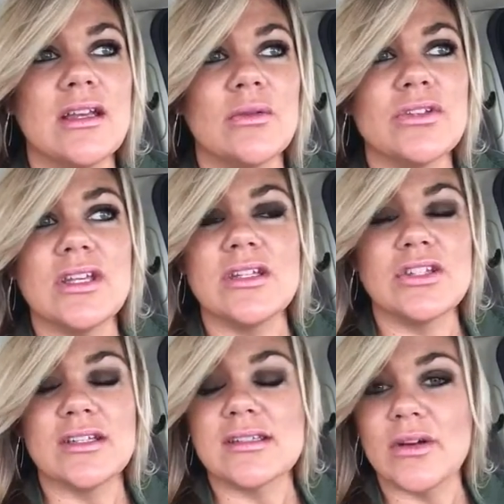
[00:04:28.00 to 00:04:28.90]

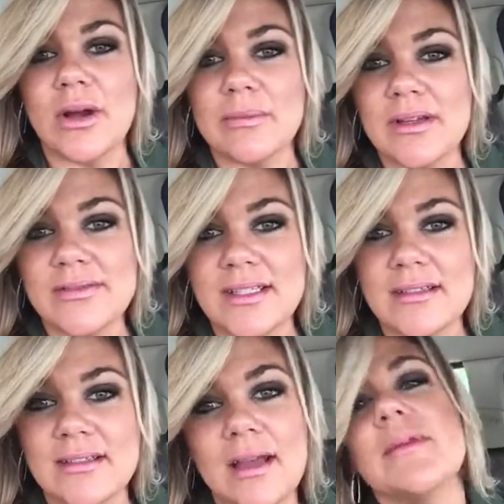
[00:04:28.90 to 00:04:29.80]
is just so
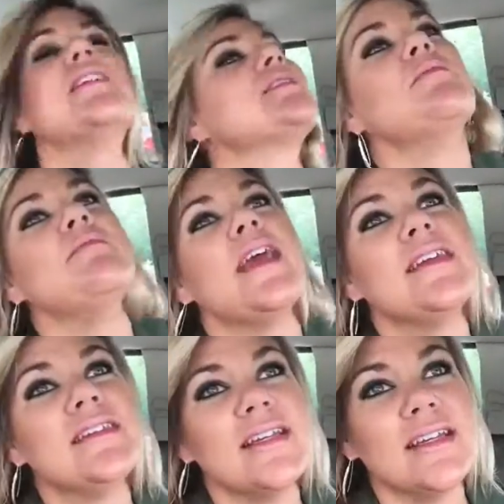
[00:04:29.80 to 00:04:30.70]
uplifting. It's
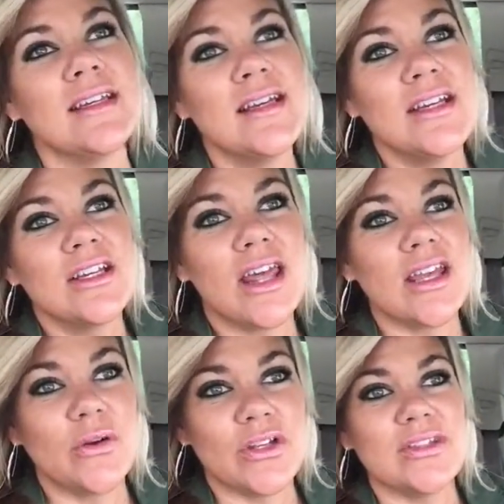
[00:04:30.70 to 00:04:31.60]
amazing
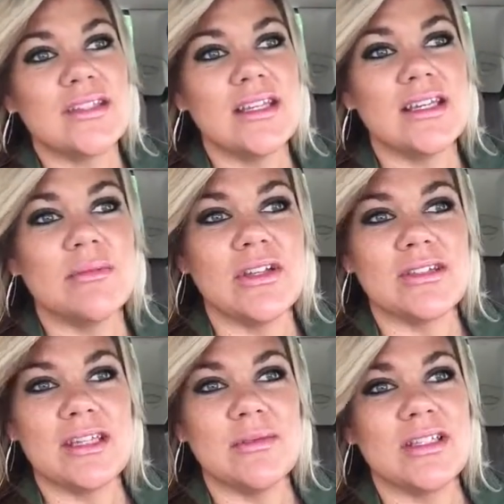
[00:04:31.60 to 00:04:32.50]
that when you see him in
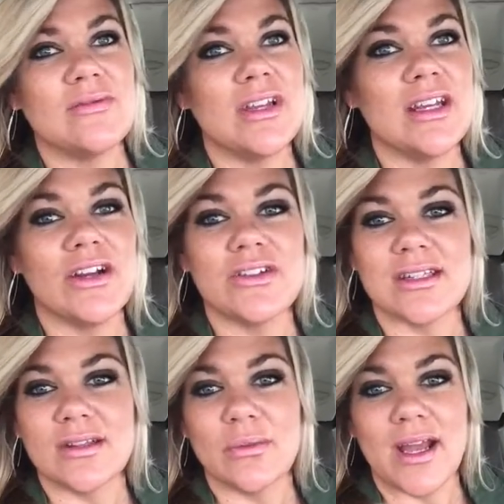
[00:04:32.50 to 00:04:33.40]
his videos
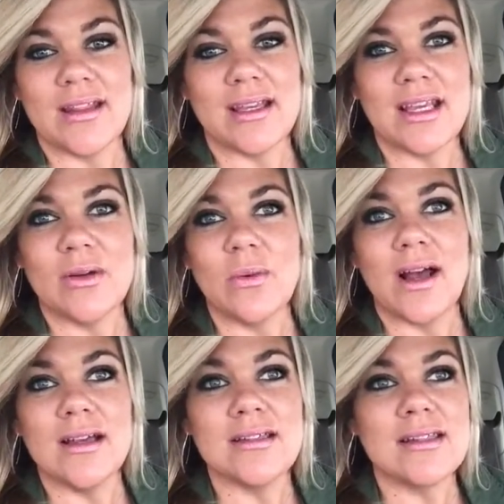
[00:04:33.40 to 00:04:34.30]
and the way that he
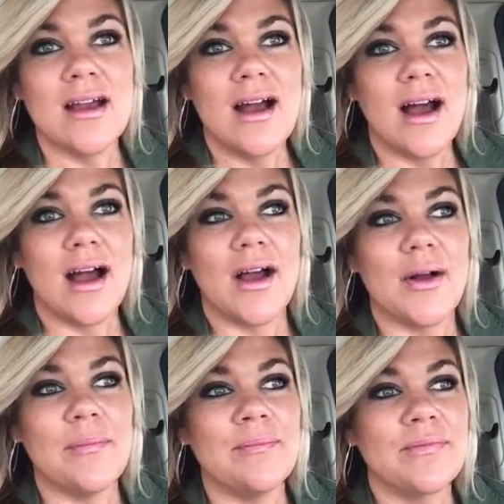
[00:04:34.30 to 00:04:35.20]
was,
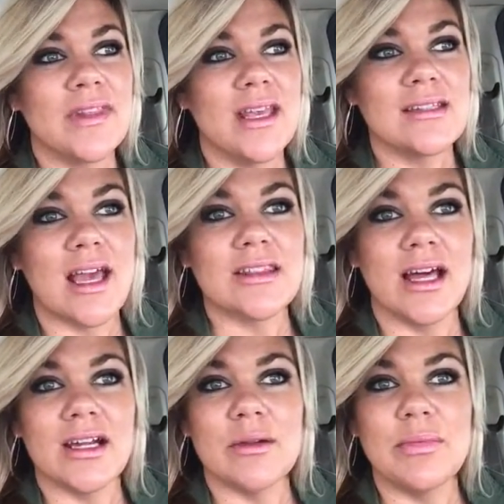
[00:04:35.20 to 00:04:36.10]
his
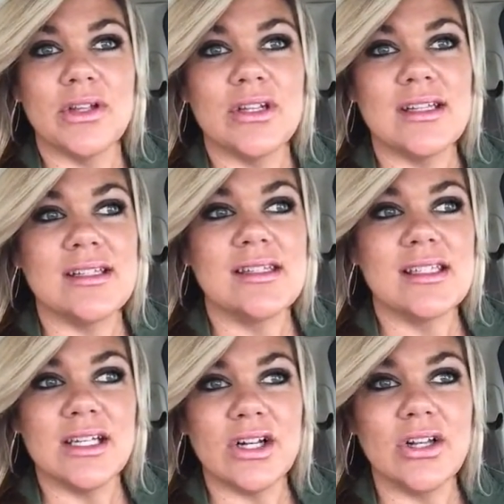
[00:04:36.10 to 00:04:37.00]
athletic ability
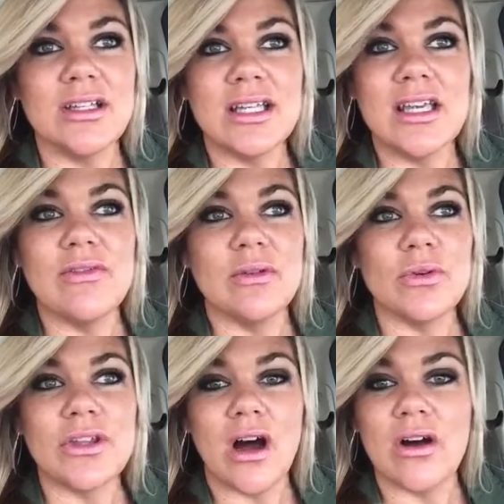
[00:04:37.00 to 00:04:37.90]
still, even
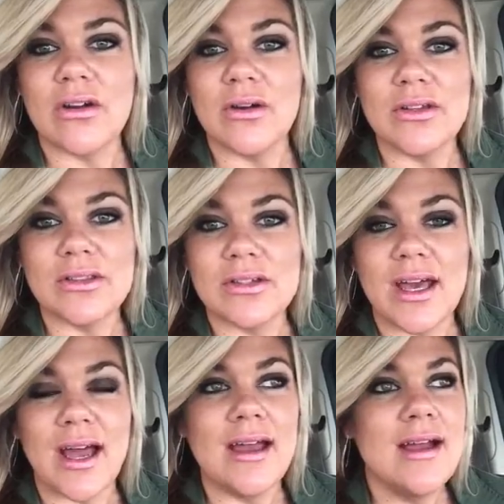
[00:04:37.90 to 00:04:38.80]
with all going through
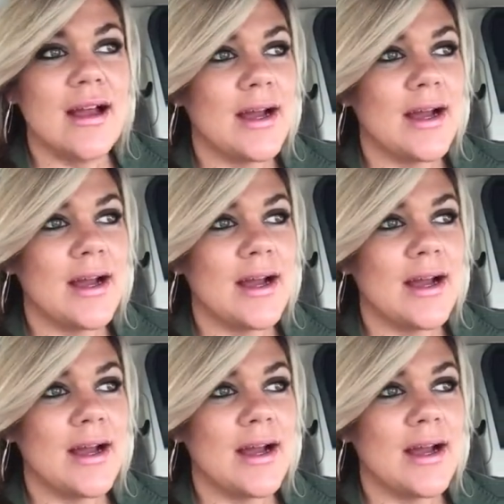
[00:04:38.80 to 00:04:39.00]
that,